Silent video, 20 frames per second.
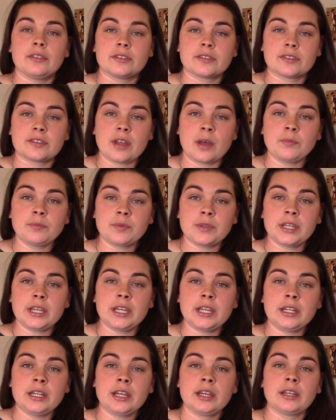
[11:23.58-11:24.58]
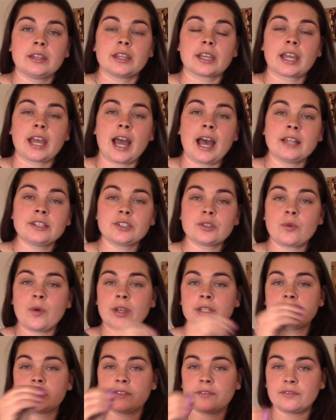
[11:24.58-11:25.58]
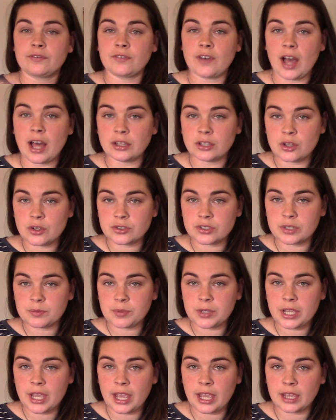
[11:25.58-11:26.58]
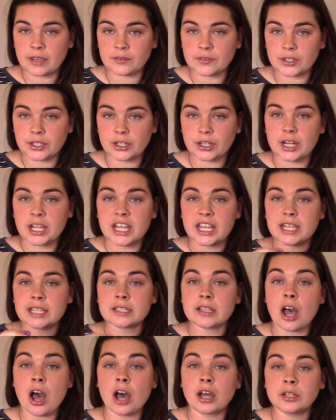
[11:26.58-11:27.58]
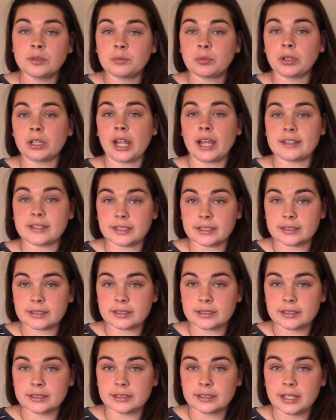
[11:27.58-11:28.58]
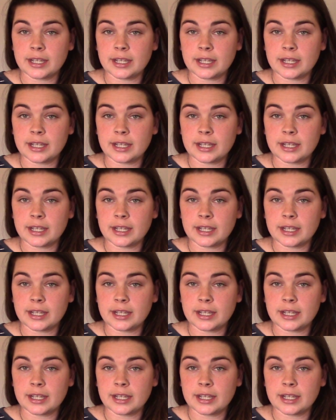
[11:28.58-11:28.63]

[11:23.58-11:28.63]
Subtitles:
the consequence that follows the behavior is unpleasant.